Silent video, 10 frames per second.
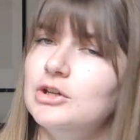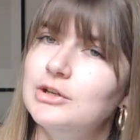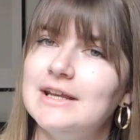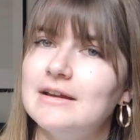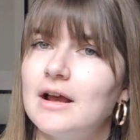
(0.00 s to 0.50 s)

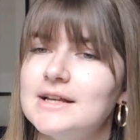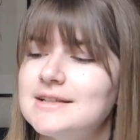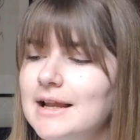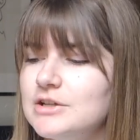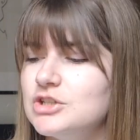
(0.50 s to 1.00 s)
uni in
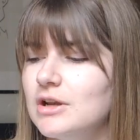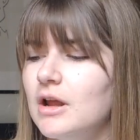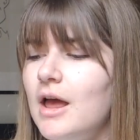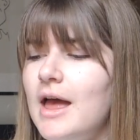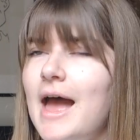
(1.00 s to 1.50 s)
isolation?
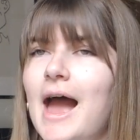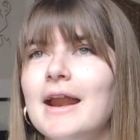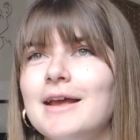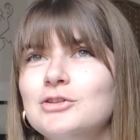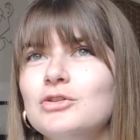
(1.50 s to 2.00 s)
And
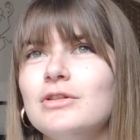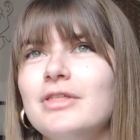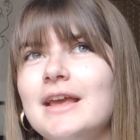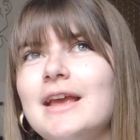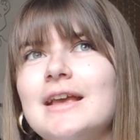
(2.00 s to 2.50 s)
I do
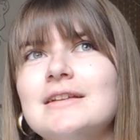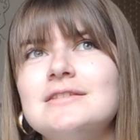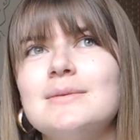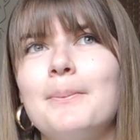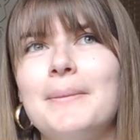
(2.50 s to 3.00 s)
think
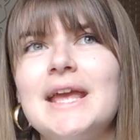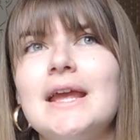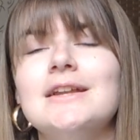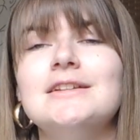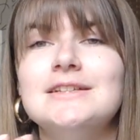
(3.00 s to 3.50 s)
it's
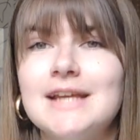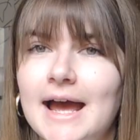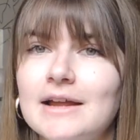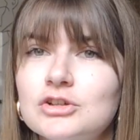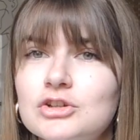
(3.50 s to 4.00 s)
being
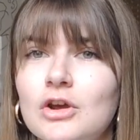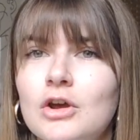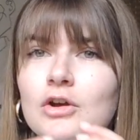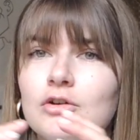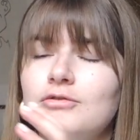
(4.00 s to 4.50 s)
detached
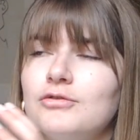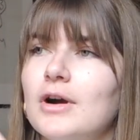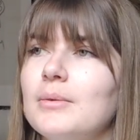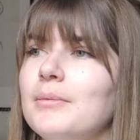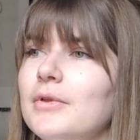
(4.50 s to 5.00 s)

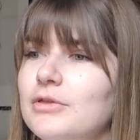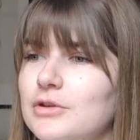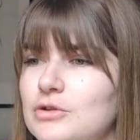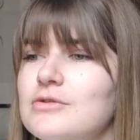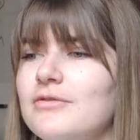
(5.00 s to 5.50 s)
from the
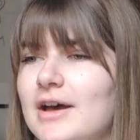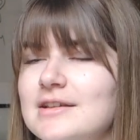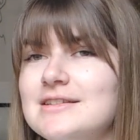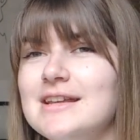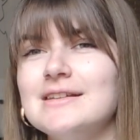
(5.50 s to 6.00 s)

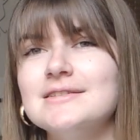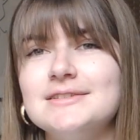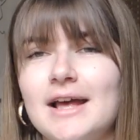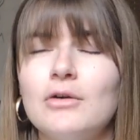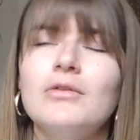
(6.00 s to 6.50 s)
university
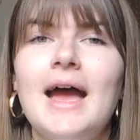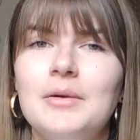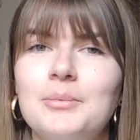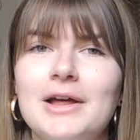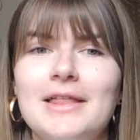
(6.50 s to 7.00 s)
itself,
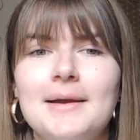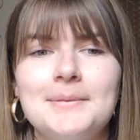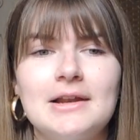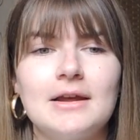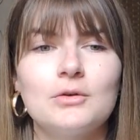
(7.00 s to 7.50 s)
and by that I
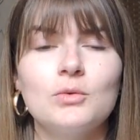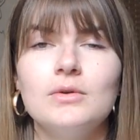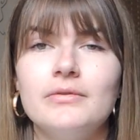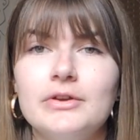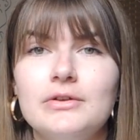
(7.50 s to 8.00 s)
mean like
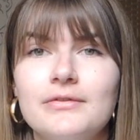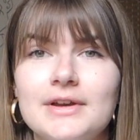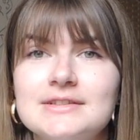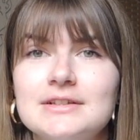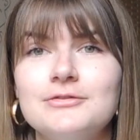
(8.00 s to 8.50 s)
all of the
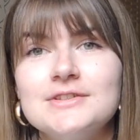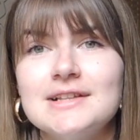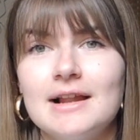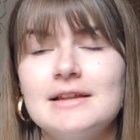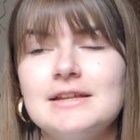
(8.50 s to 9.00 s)
university
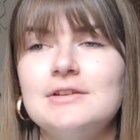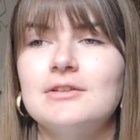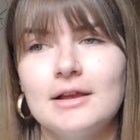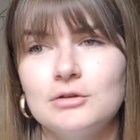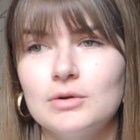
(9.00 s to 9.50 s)
facilities,
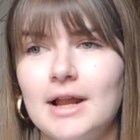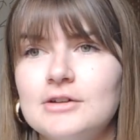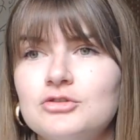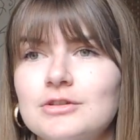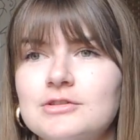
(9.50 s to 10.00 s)
like your
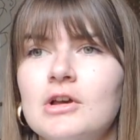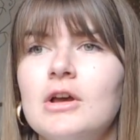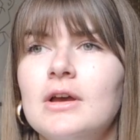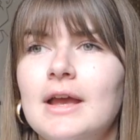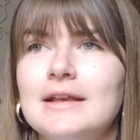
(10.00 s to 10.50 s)
lecturers.
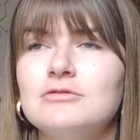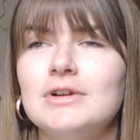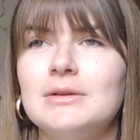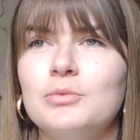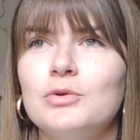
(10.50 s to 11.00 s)
It's
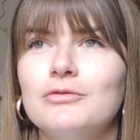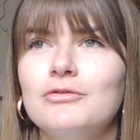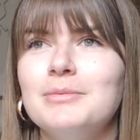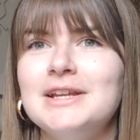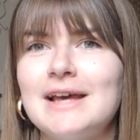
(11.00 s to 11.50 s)
really
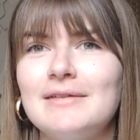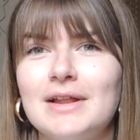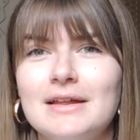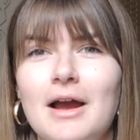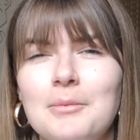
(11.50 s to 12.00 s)
important for me to have,
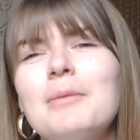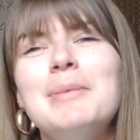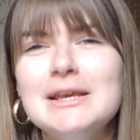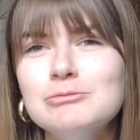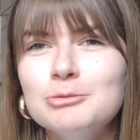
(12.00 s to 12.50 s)
like, I'm a
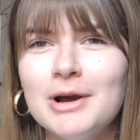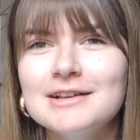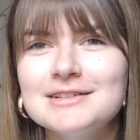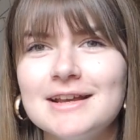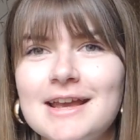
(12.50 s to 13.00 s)
people
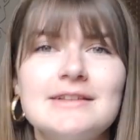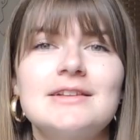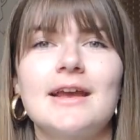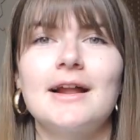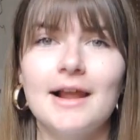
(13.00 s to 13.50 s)
person, I guess.
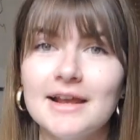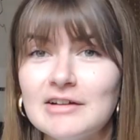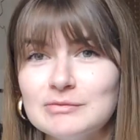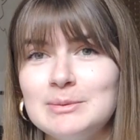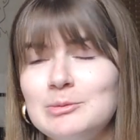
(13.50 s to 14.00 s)
Like I like
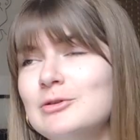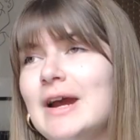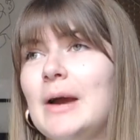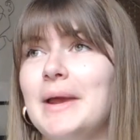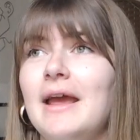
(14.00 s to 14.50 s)
having people
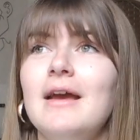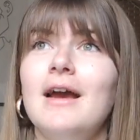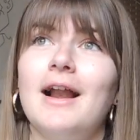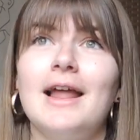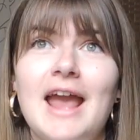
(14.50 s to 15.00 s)
around me.
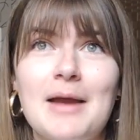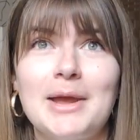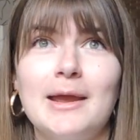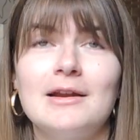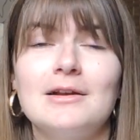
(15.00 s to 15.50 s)
I like
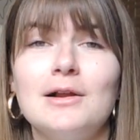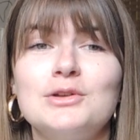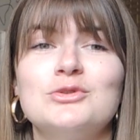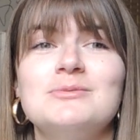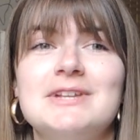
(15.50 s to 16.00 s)
being in a
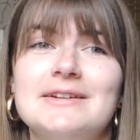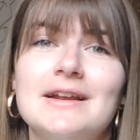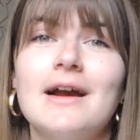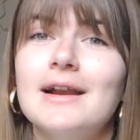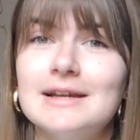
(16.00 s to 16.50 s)
classroom
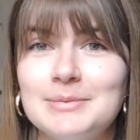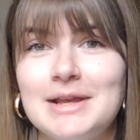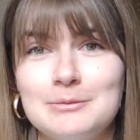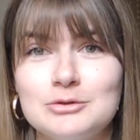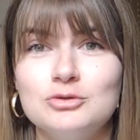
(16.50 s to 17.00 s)
setting. I like
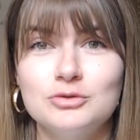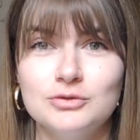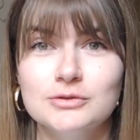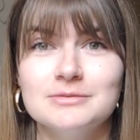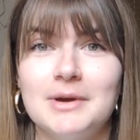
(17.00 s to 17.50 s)
being able to
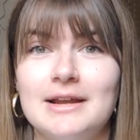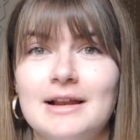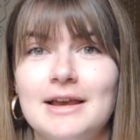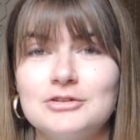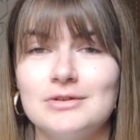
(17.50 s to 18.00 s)
talk to my
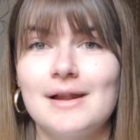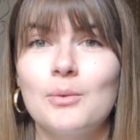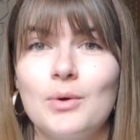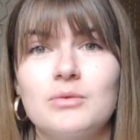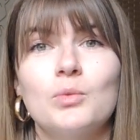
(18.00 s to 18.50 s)
lecturer like
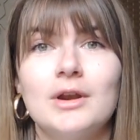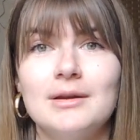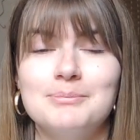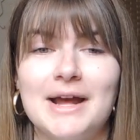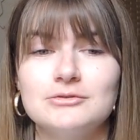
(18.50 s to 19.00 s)
one-on-one
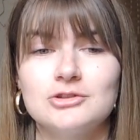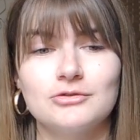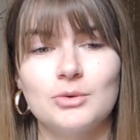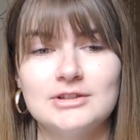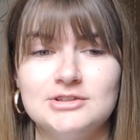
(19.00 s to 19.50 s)
and bounce
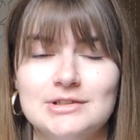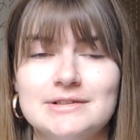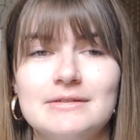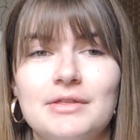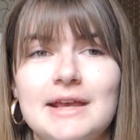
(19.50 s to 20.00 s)
off
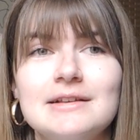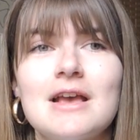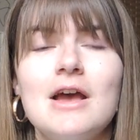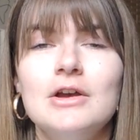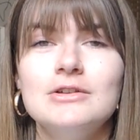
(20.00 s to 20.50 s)
questions and things.
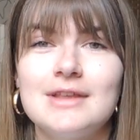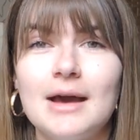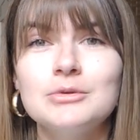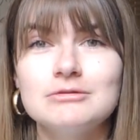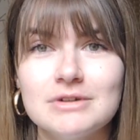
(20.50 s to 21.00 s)
So
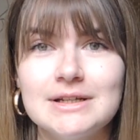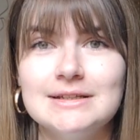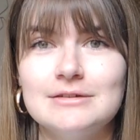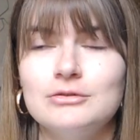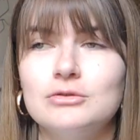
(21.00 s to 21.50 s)
that was really
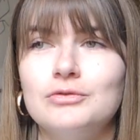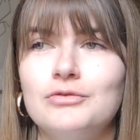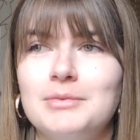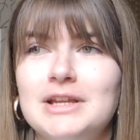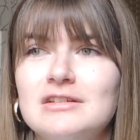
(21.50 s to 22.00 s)
difficult
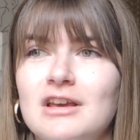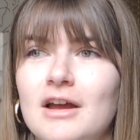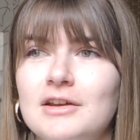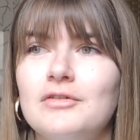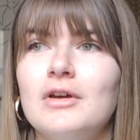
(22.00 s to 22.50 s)
for me to
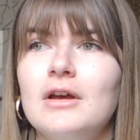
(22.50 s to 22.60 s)
kind of